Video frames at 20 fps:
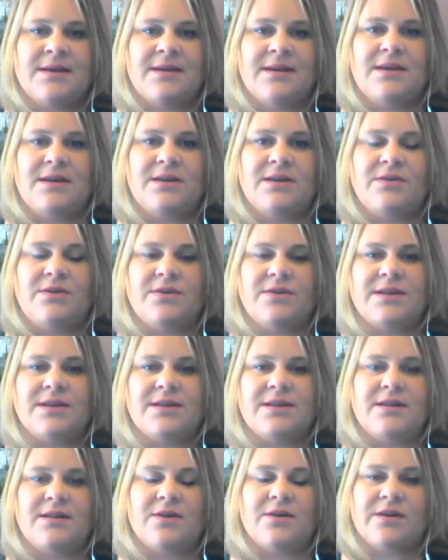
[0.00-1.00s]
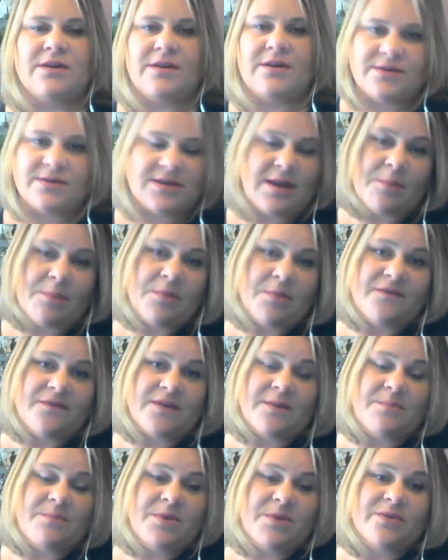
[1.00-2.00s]
you know, you can, or a couple of
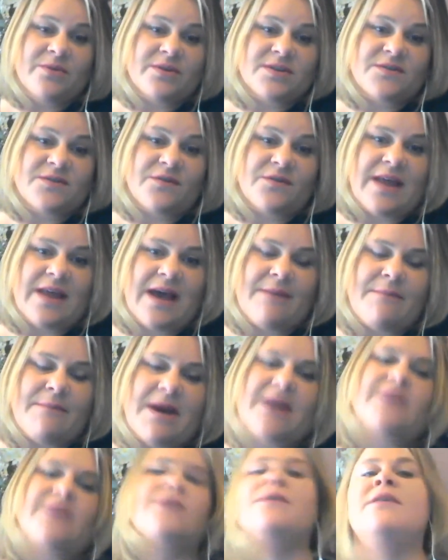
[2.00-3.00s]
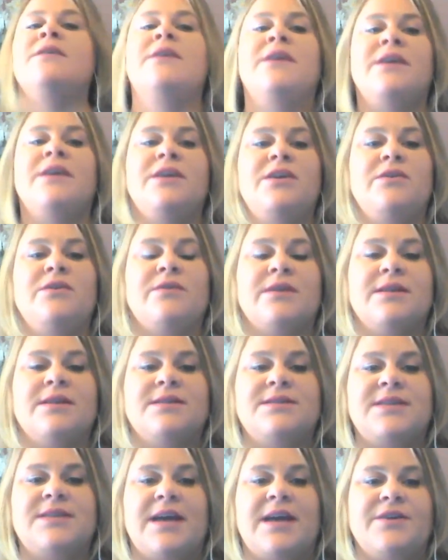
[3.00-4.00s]
computers for that matter, you
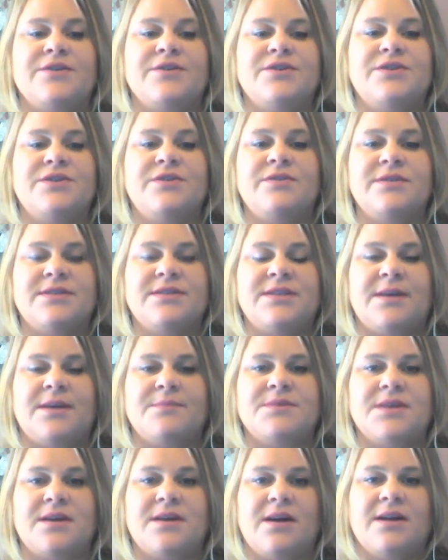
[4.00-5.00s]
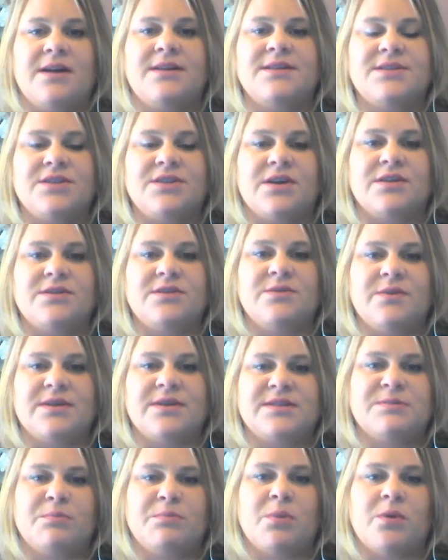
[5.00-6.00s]
can set your students up to kind of start to
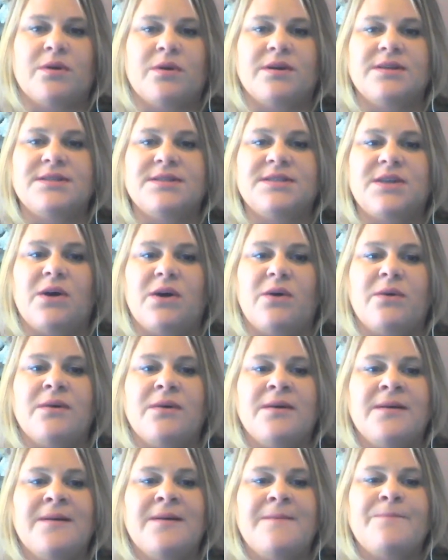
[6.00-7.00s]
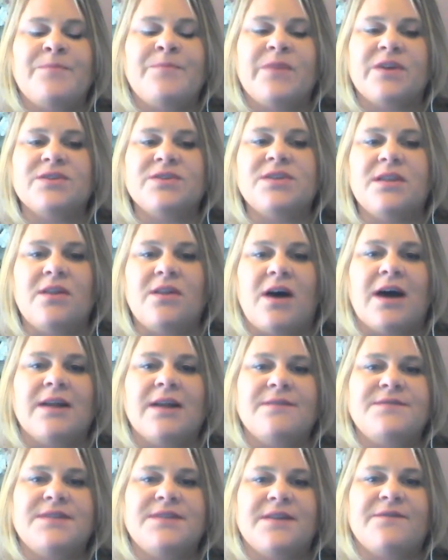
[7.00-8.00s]
explore. And so there's a lot
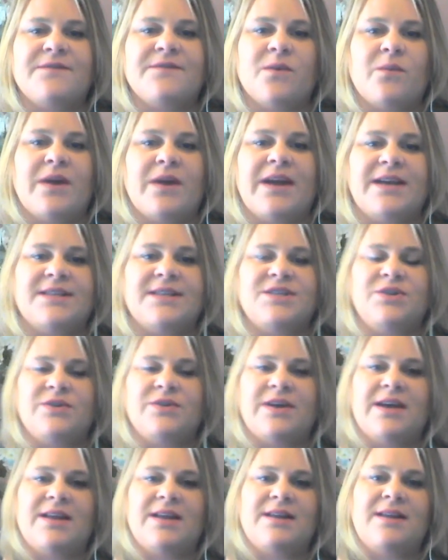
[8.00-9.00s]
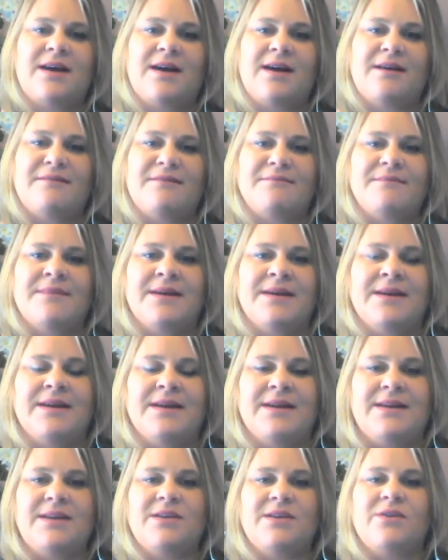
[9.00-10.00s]
of different ways you can,
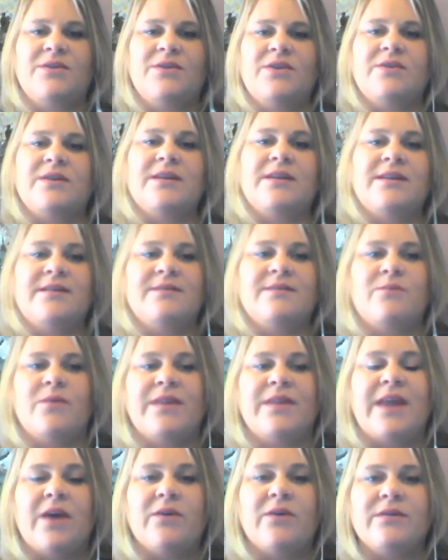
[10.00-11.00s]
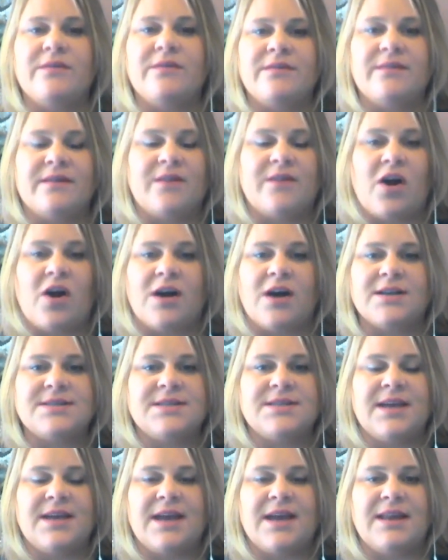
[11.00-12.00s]
you know, you can, without
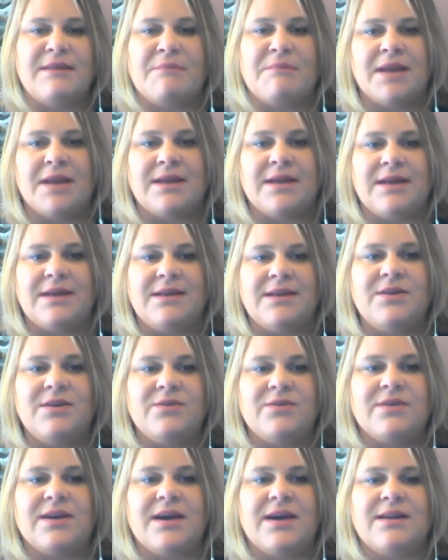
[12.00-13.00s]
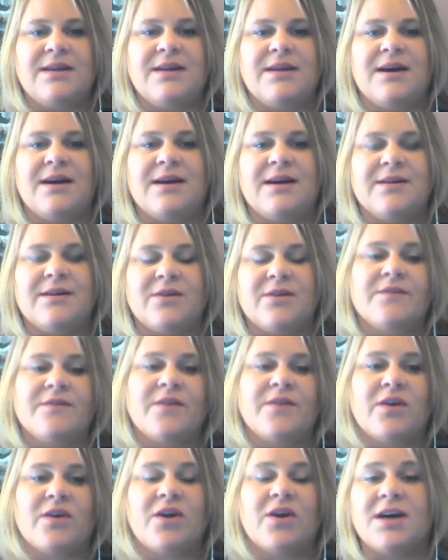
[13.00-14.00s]
costing any money, you can,
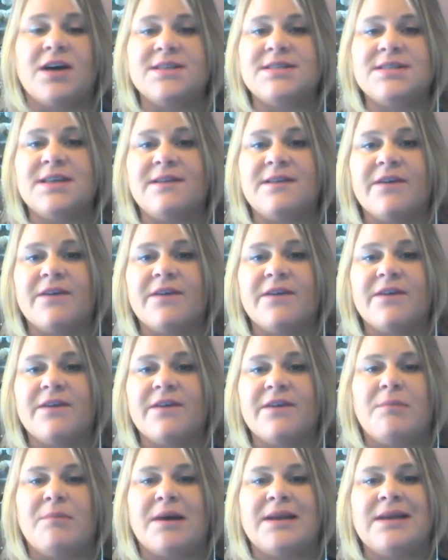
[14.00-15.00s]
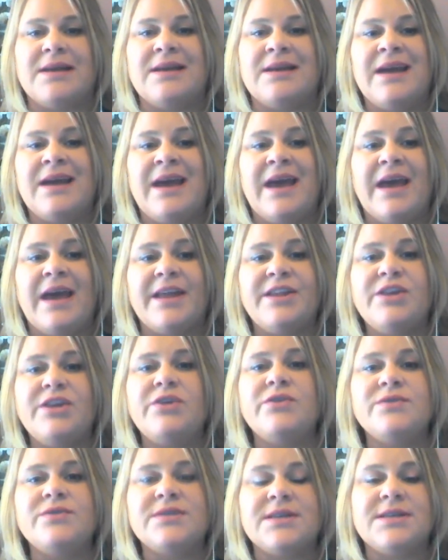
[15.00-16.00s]
or costing very little money, and
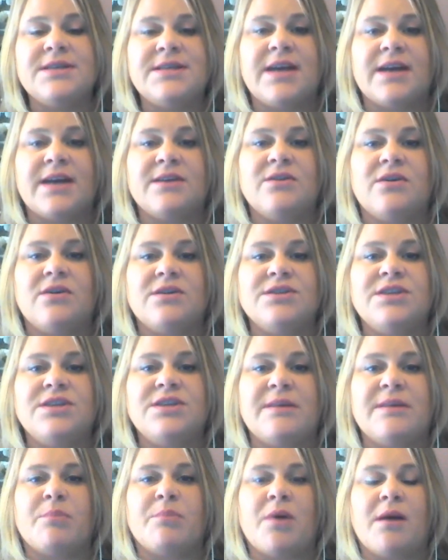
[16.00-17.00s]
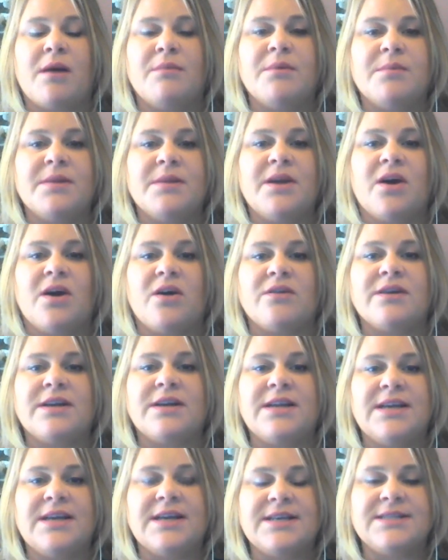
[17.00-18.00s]
using technology probably
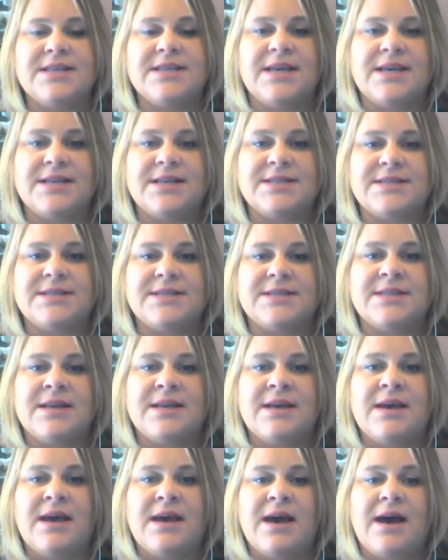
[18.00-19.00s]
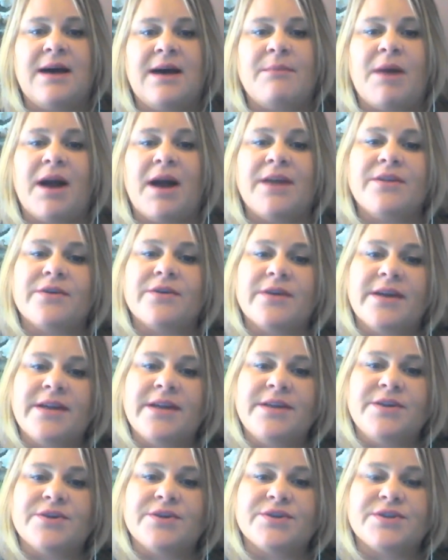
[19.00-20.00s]
already exists, either
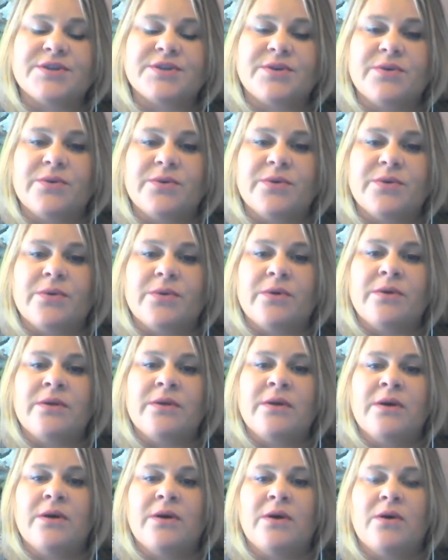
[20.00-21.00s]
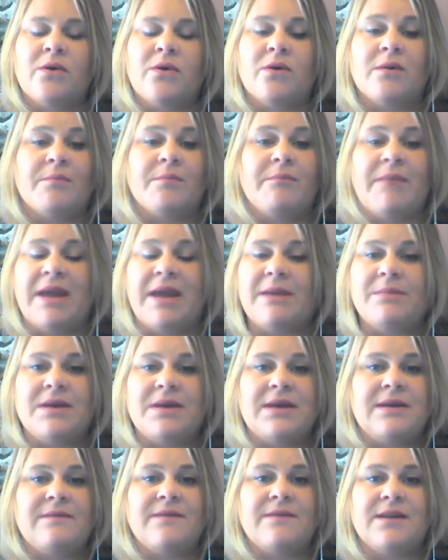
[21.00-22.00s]
in your school or maybe
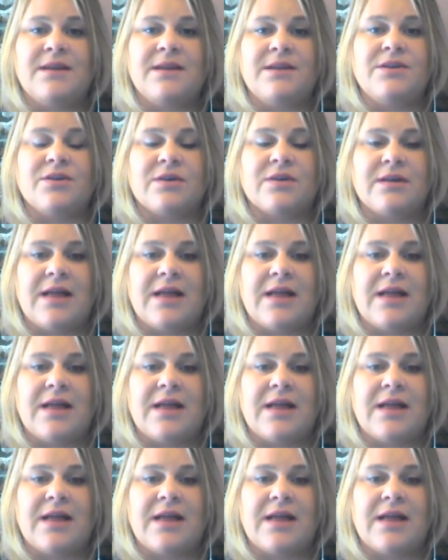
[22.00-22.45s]
even in your